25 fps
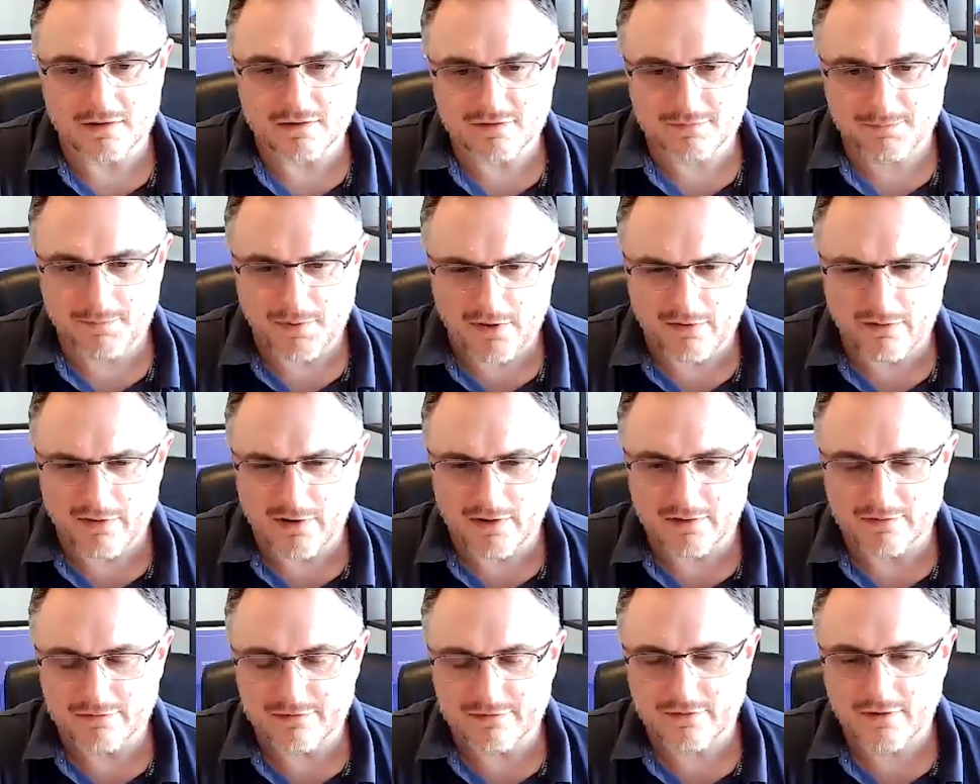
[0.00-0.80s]

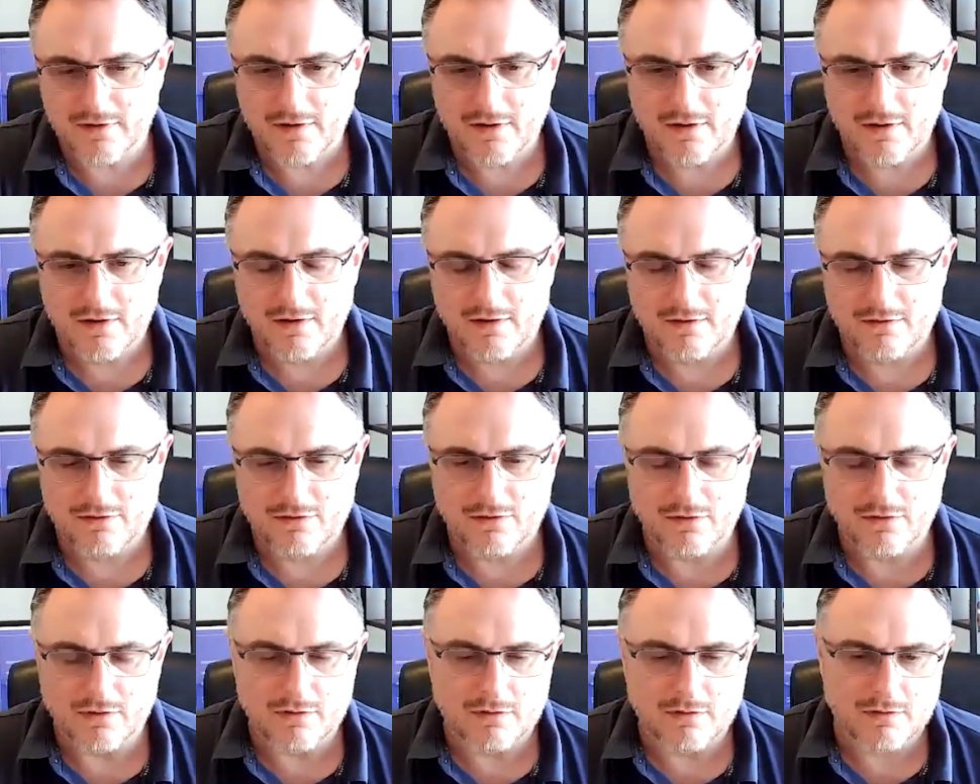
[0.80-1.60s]
experience
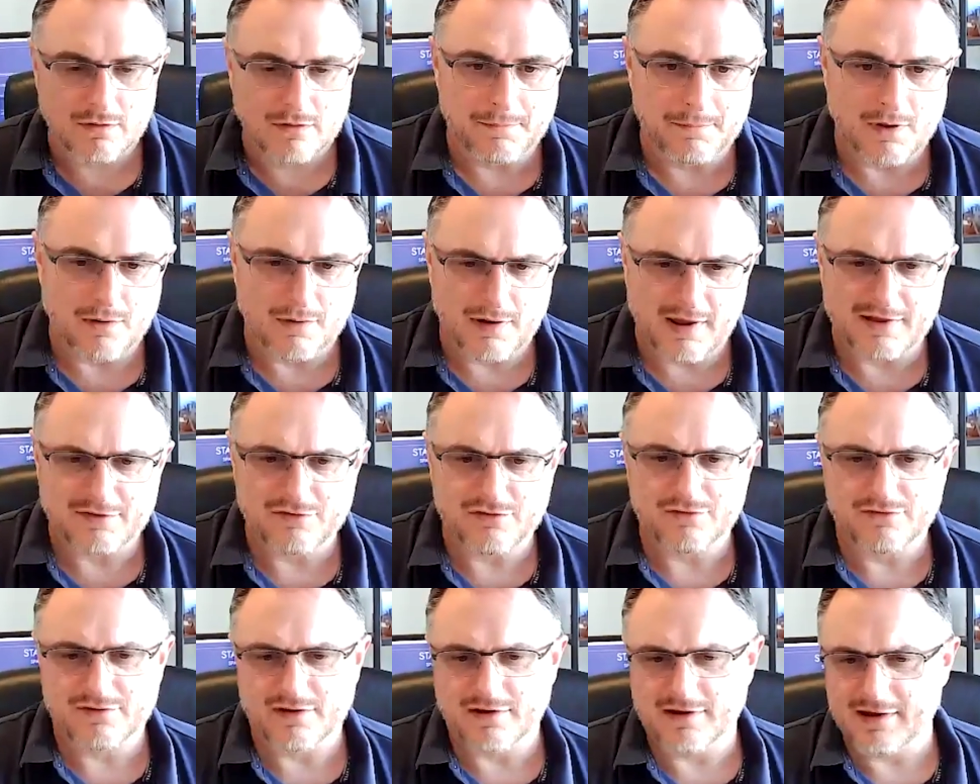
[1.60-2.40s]
that led
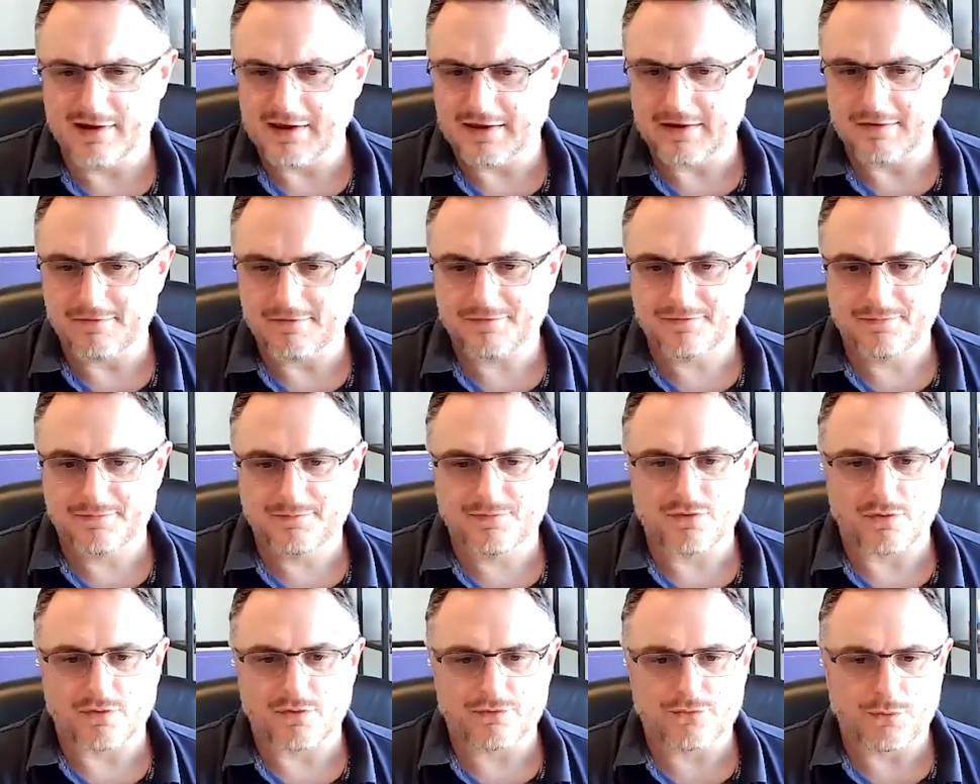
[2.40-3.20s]
you to leave
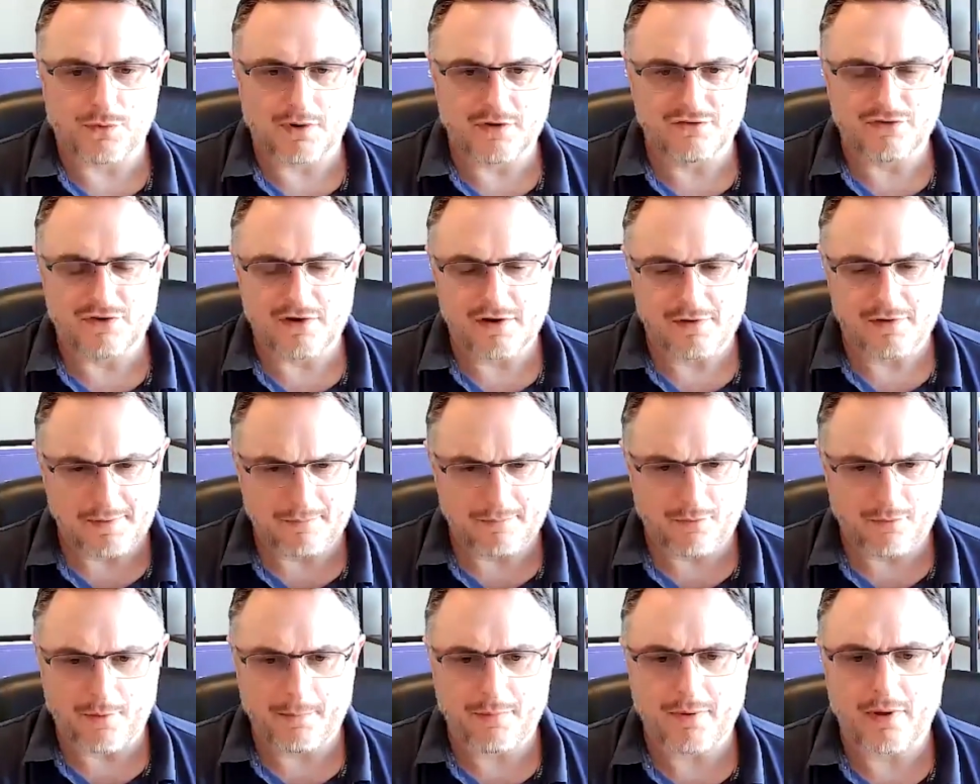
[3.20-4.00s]
software engineering
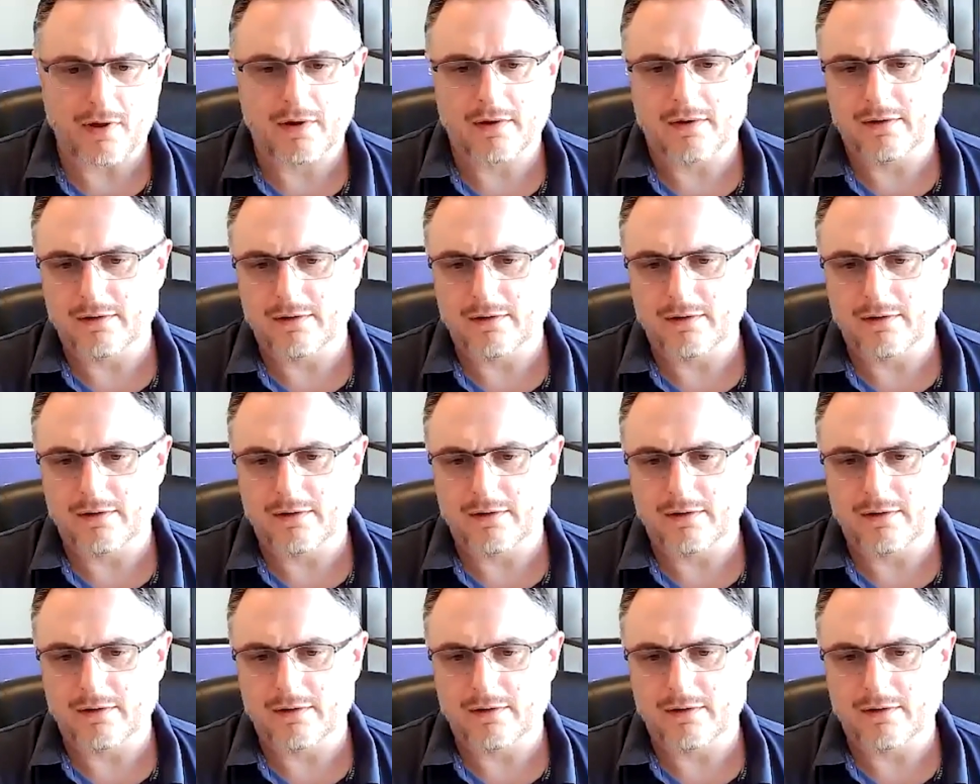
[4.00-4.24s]
proper